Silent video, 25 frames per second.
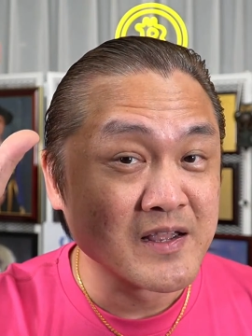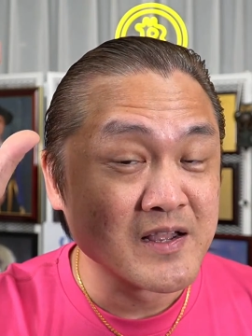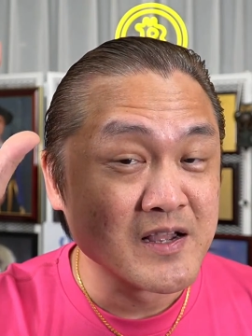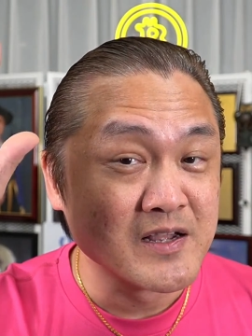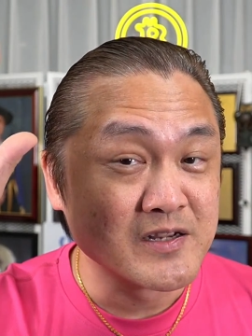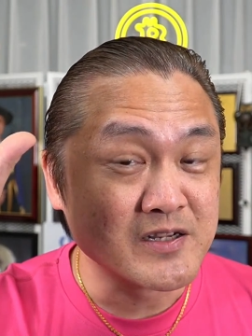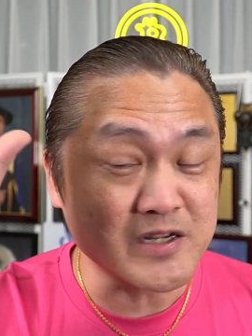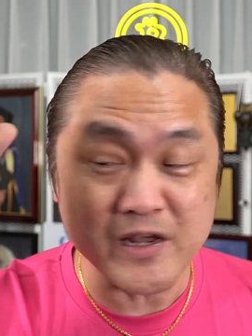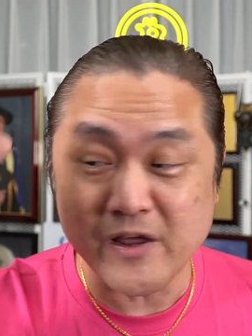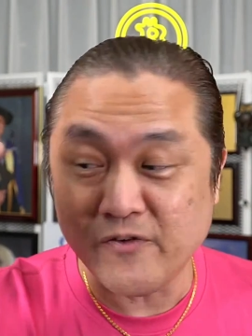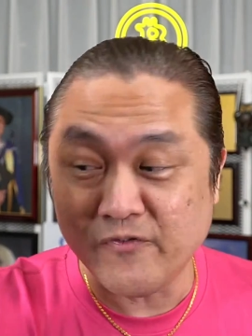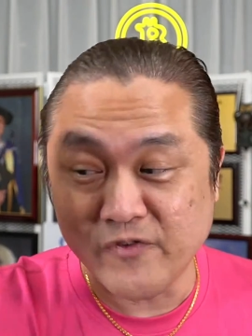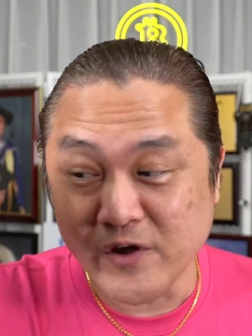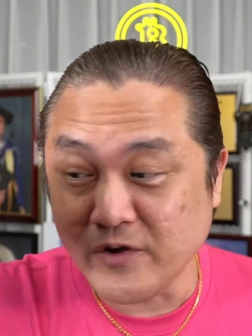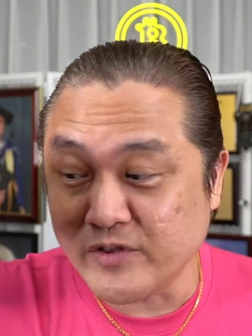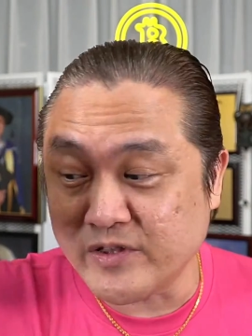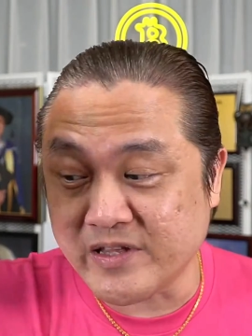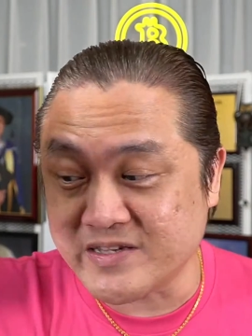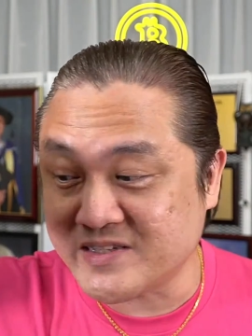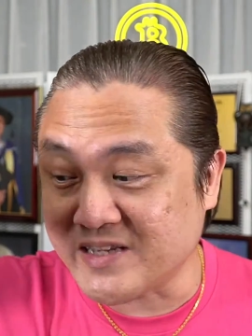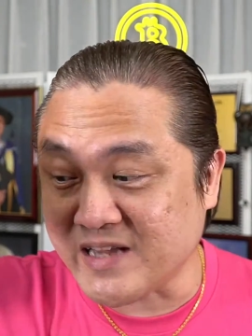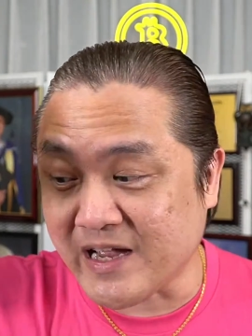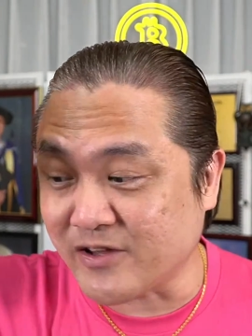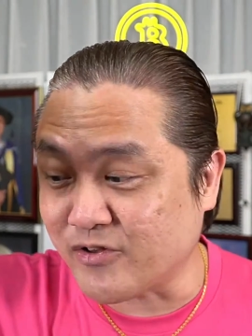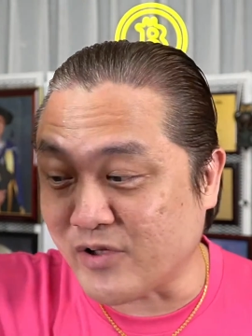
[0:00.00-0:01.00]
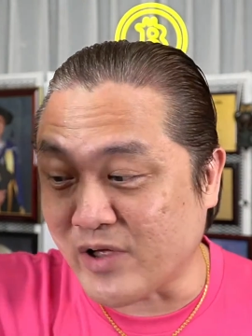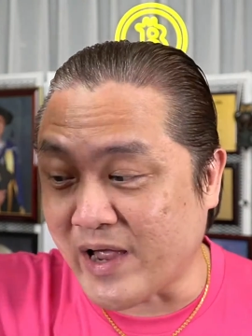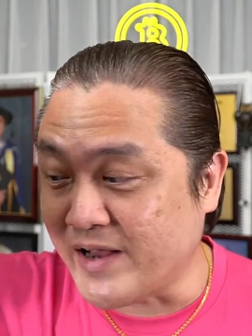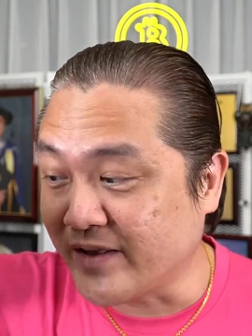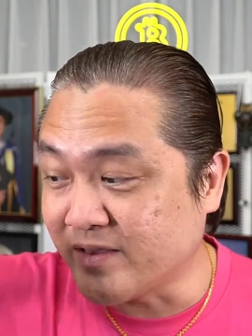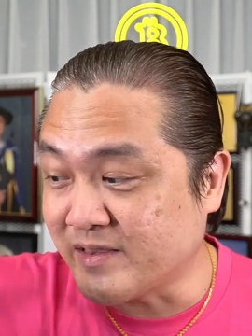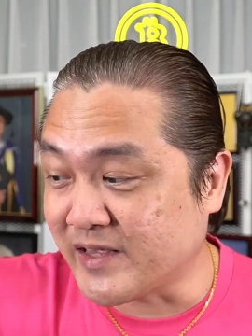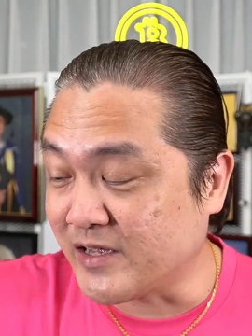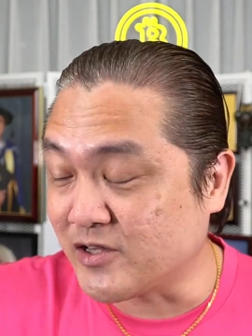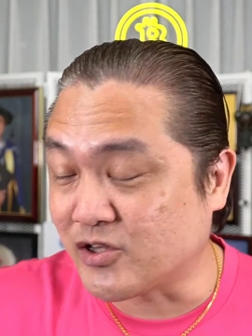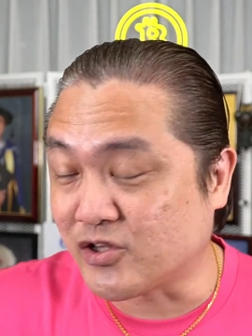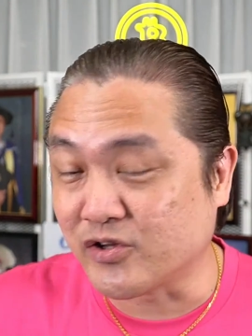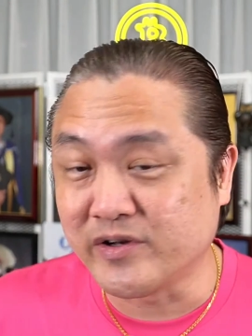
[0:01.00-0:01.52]
So if you decide to
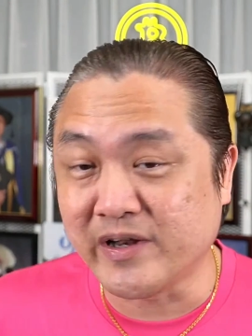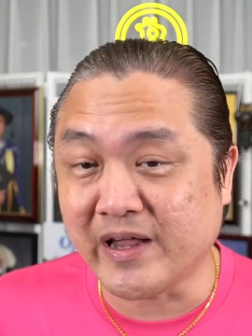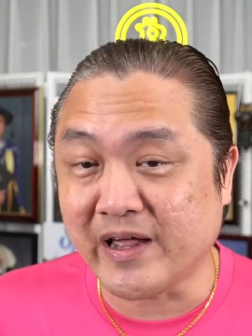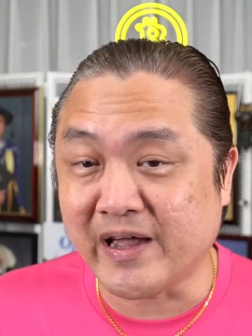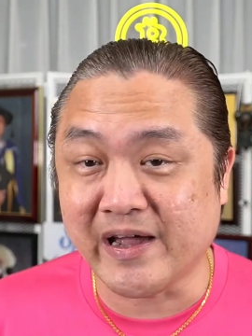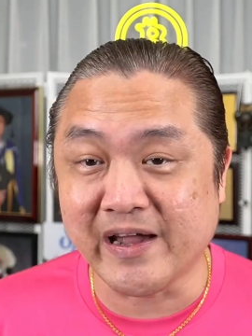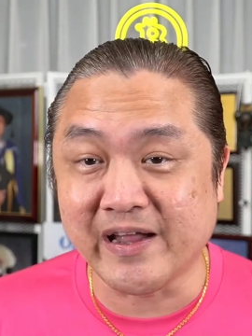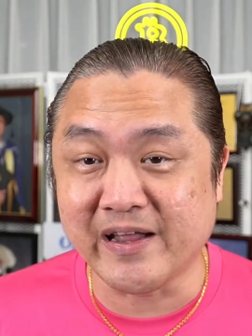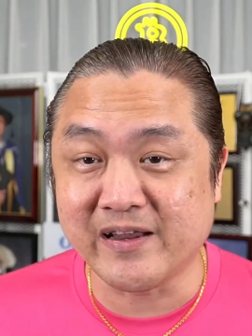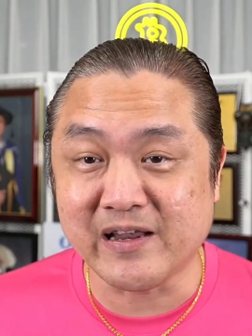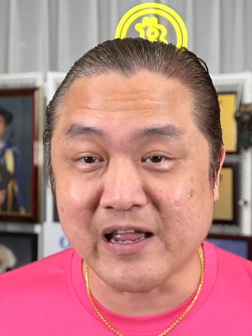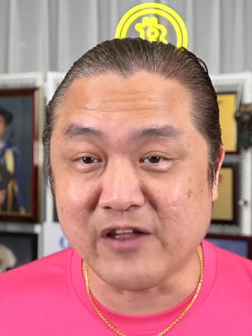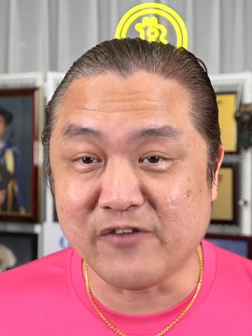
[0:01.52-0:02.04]
enter tonight,